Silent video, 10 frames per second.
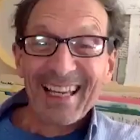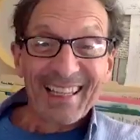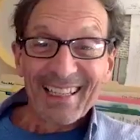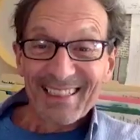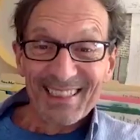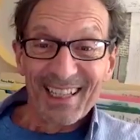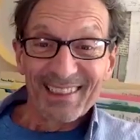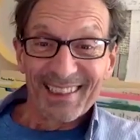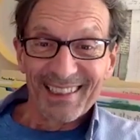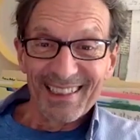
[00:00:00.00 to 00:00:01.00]
that's not
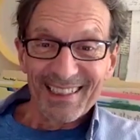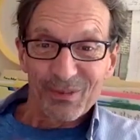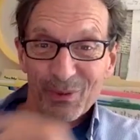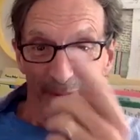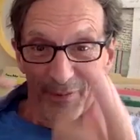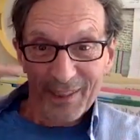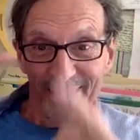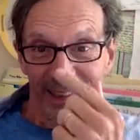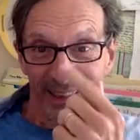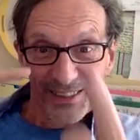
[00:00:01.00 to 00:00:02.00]
the case. We're
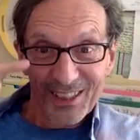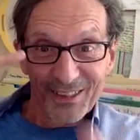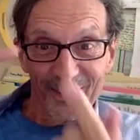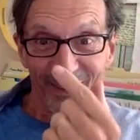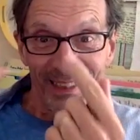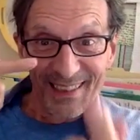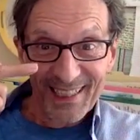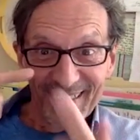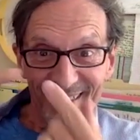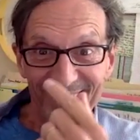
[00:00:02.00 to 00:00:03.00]
affecting each other right
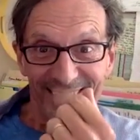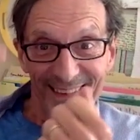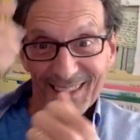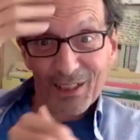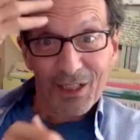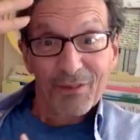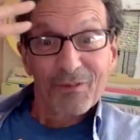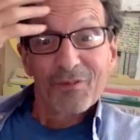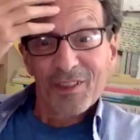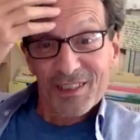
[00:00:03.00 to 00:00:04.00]
now,
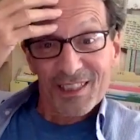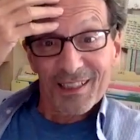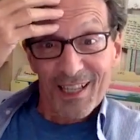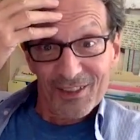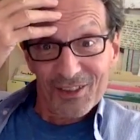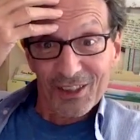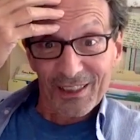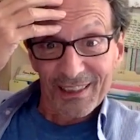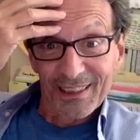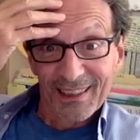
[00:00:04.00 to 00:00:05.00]

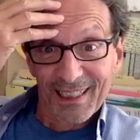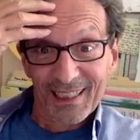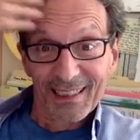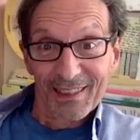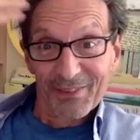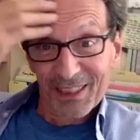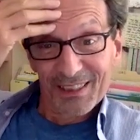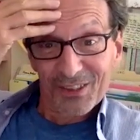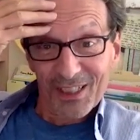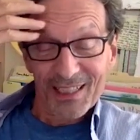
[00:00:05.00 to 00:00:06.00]
physiologically, leaving a
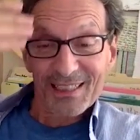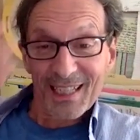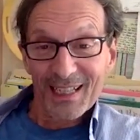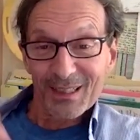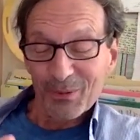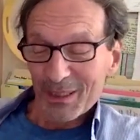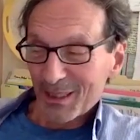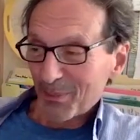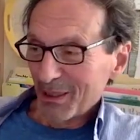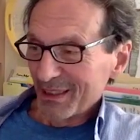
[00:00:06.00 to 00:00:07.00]
trace as we
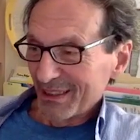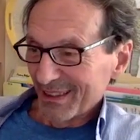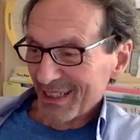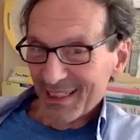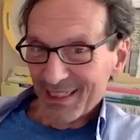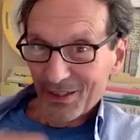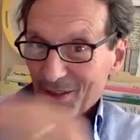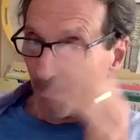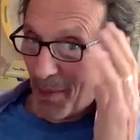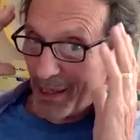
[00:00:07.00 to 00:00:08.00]
speak. So
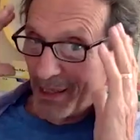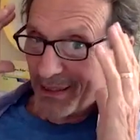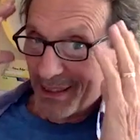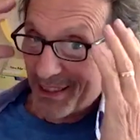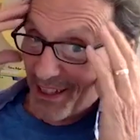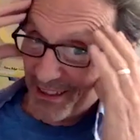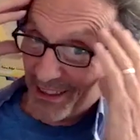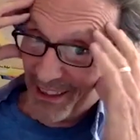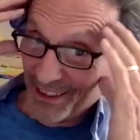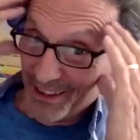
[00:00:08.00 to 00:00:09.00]
the mind is not
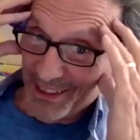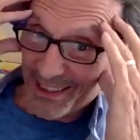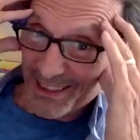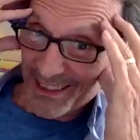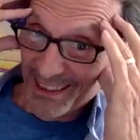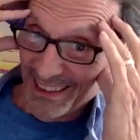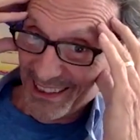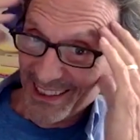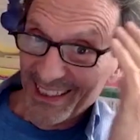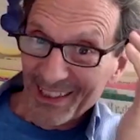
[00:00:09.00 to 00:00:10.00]
all in the skull.
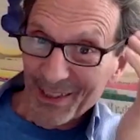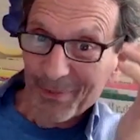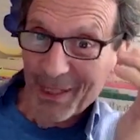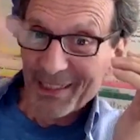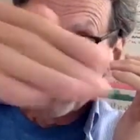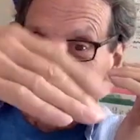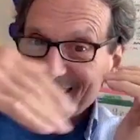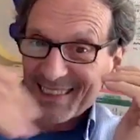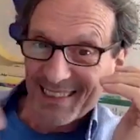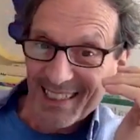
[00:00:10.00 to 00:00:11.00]
The mind
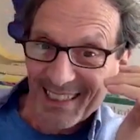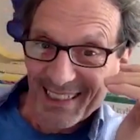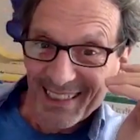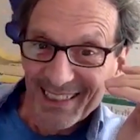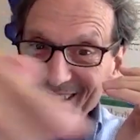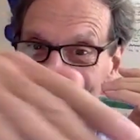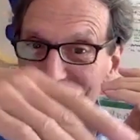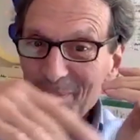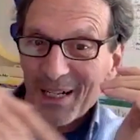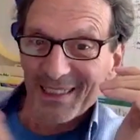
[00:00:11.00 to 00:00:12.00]
is here
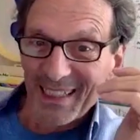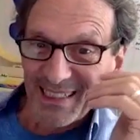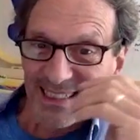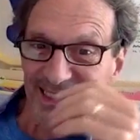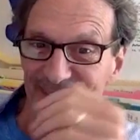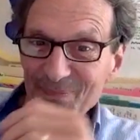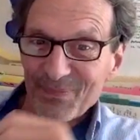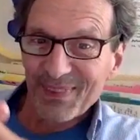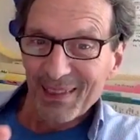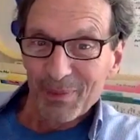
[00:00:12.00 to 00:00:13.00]
among us,
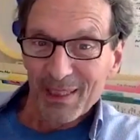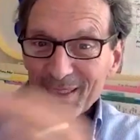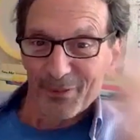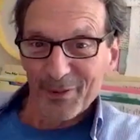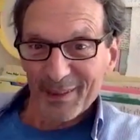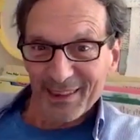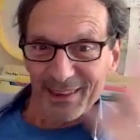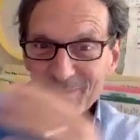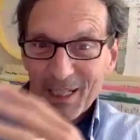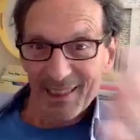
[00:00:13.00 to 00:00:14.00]
being
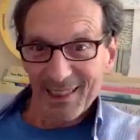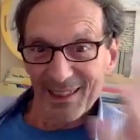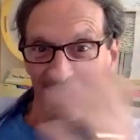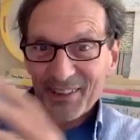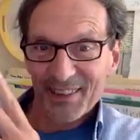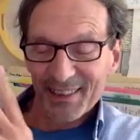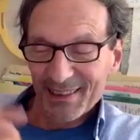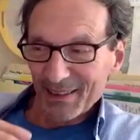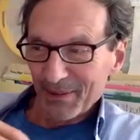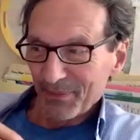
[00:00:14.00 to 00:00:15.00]
affected by all the
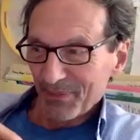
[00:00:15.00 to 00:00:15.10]
time.